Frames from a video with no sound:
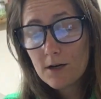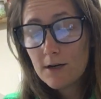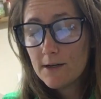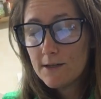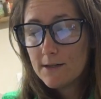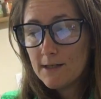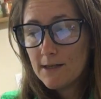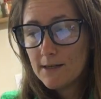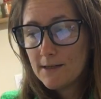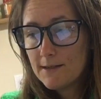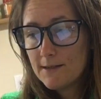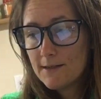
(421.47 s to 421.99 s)
is
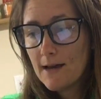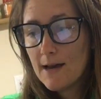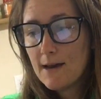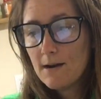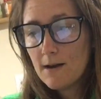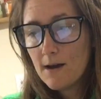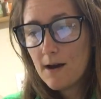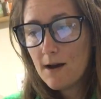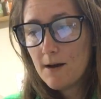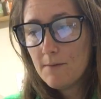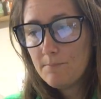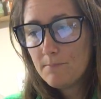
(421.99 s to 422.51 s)
to set
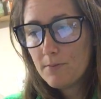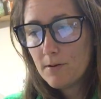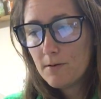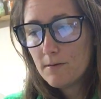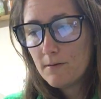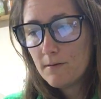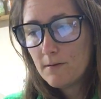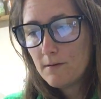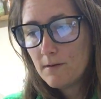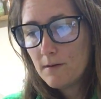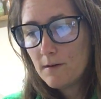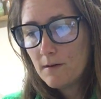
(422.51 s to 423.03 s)
up,
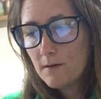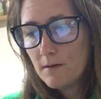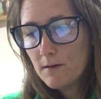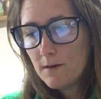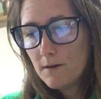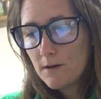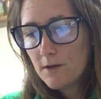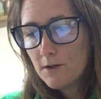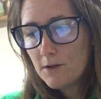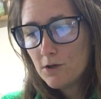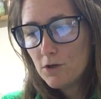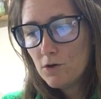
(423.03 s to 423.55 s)

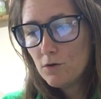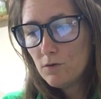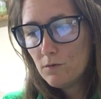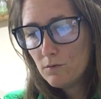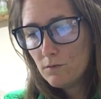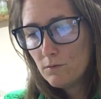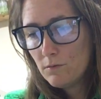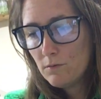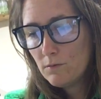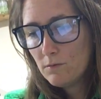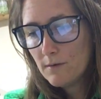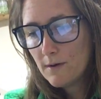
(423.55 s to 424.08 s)

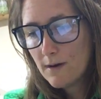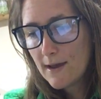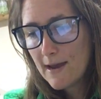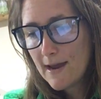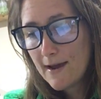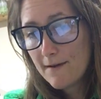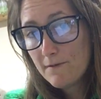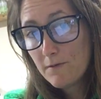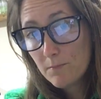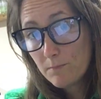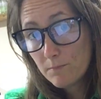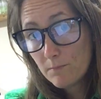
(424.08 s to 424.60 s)
to
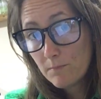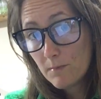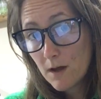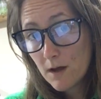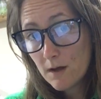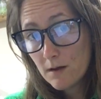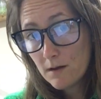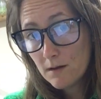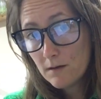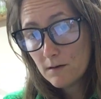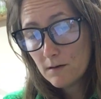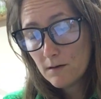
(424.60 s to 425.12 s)
have
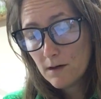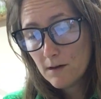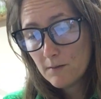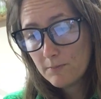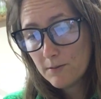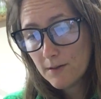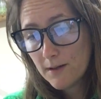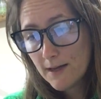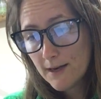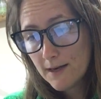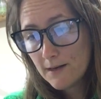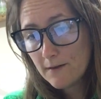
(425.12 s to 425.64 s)
a
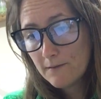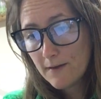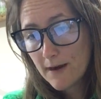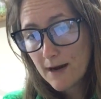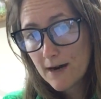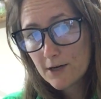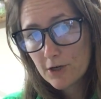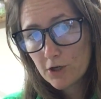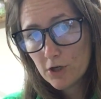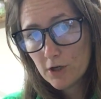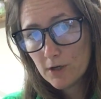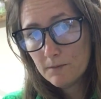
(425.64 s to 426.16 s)
plan of
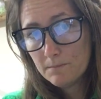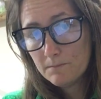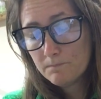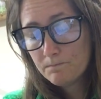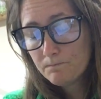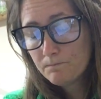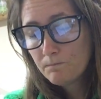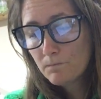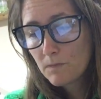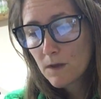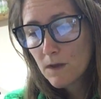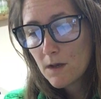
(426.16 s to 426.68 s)
action
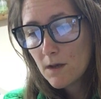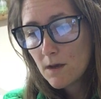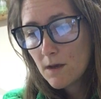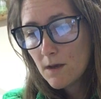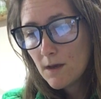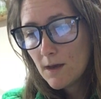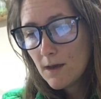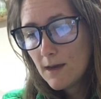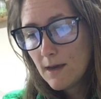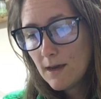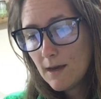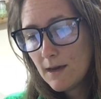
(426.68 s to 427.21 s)

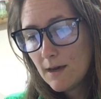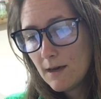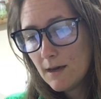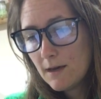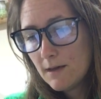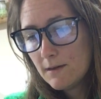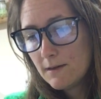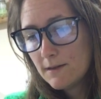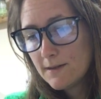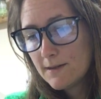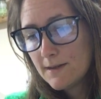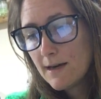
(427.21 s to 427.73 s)

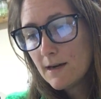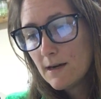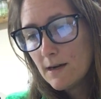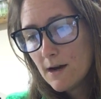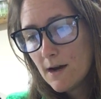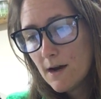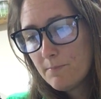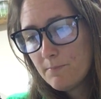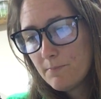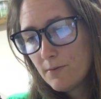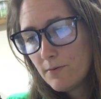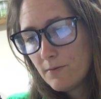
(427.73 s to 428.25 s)
and set
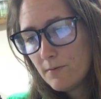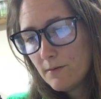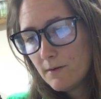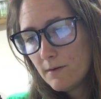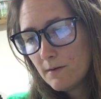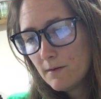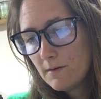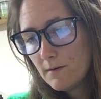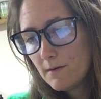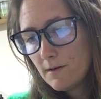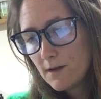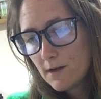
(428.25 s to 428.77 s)
up
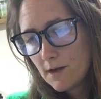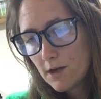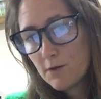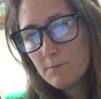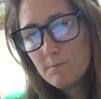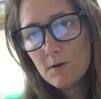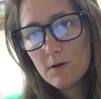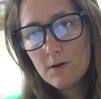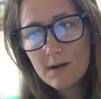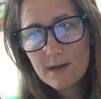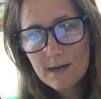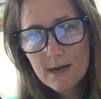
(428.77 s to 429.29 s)

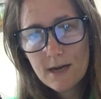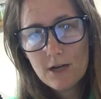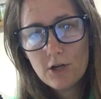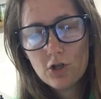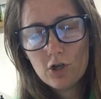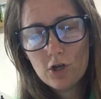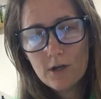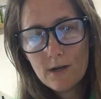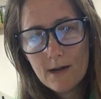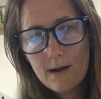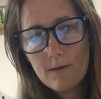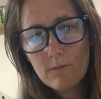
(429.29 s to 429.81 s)

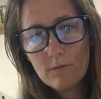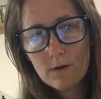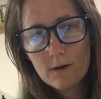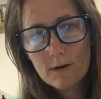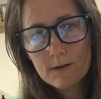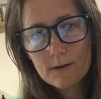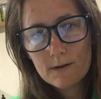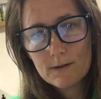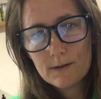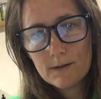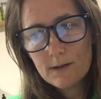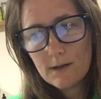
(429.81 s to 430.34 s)
communication
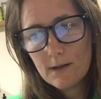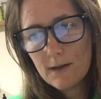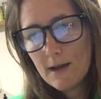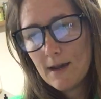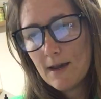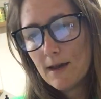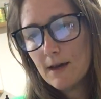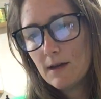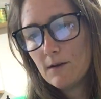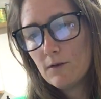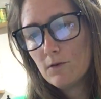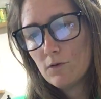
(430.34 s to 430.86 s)
networks.
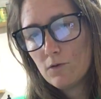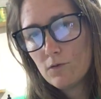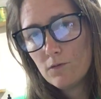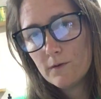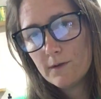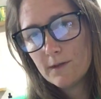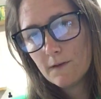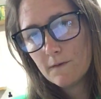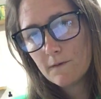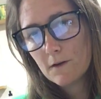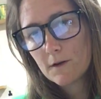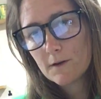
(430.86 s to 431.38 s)
And who's
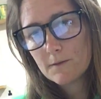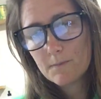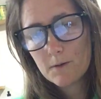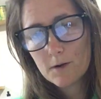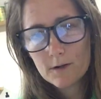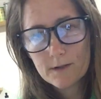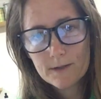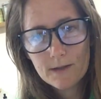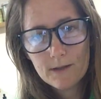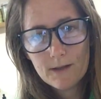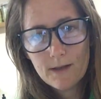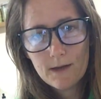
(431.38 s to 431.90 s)
the first
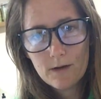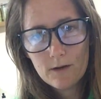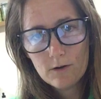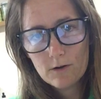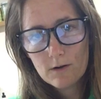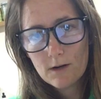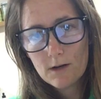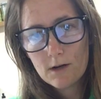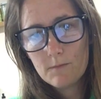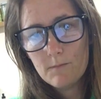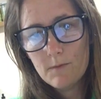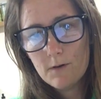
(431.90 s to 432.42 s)
person that you're
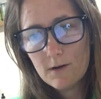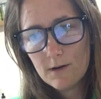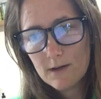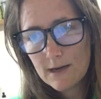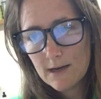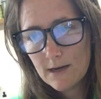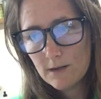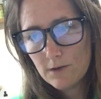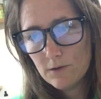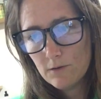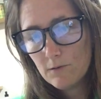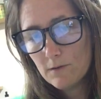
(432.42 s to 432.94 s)
going to
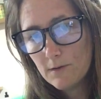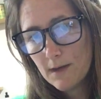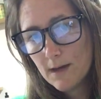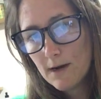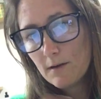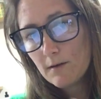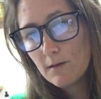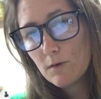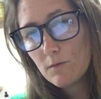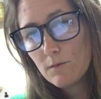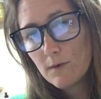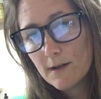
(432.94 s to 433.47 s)
communicate to? They
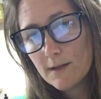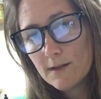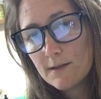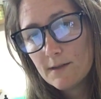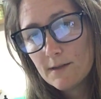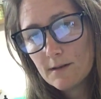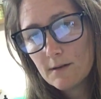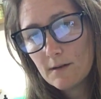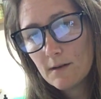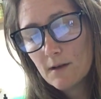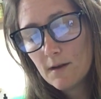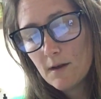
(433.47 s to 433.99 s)
are the ones,
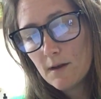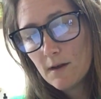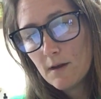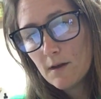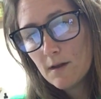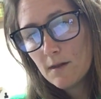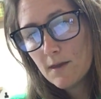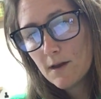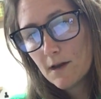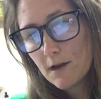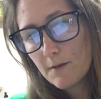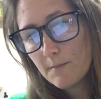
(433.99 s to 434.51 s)

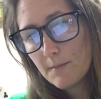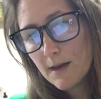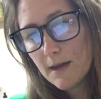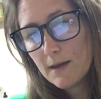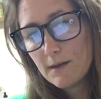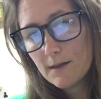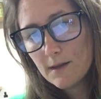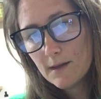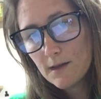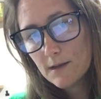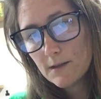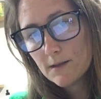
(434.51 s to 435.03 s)
the
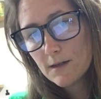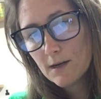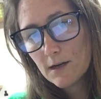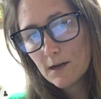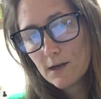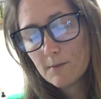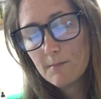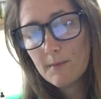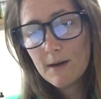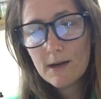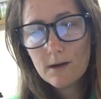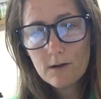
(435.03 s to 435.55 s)
incident
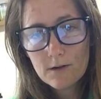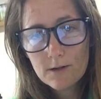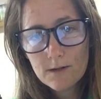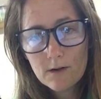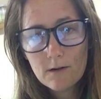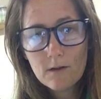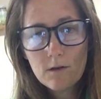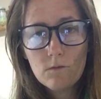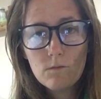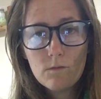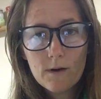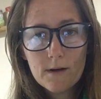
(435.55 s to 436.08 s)
commanders are
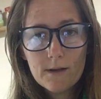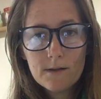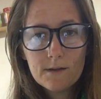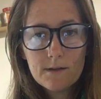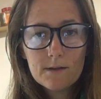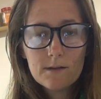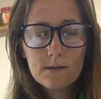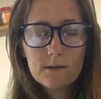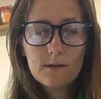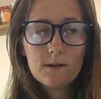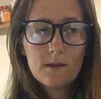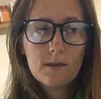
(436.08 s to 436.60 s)
the
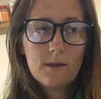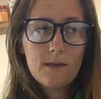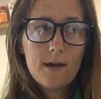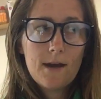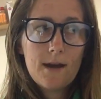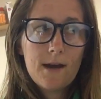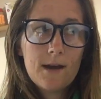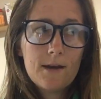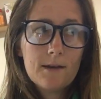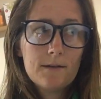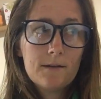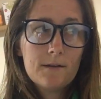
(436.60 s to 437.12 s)
ones
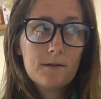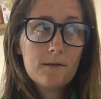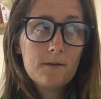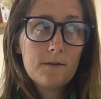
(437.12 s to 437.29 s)
that